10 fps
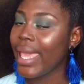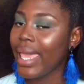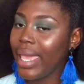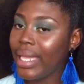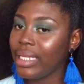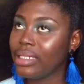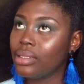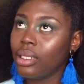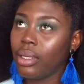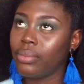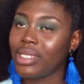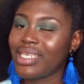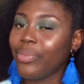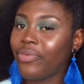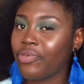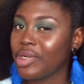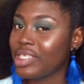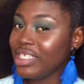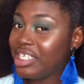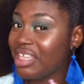and the type of
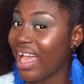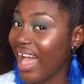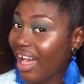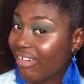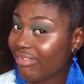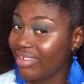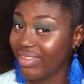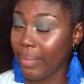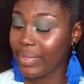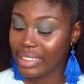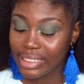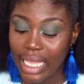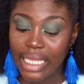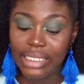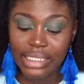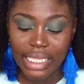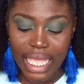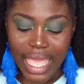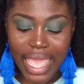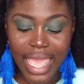porosity you have, if that makes sense.
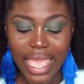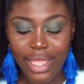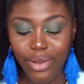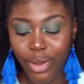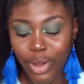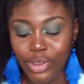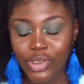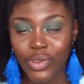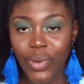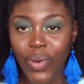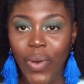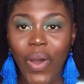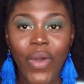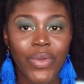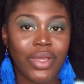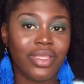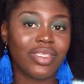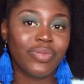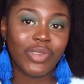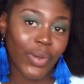And also we're going
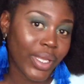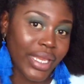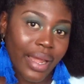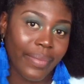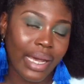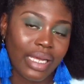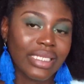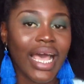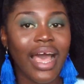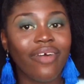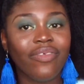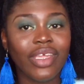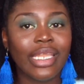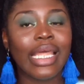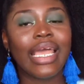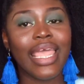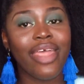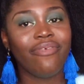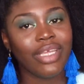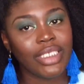to be talking about having a
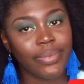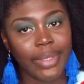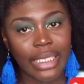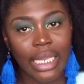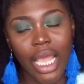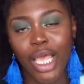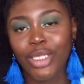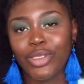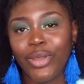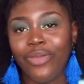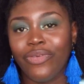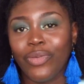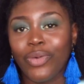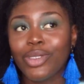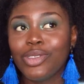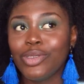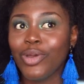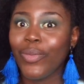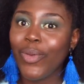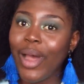hair regimen. So if you want to
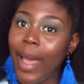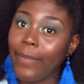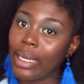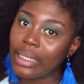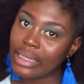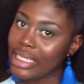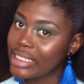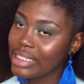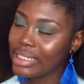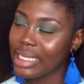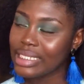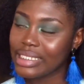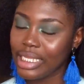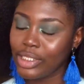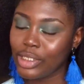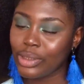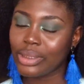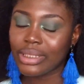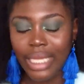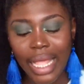know more about this, stay
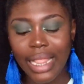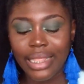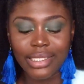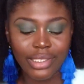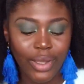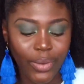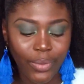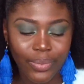tuned and let's go.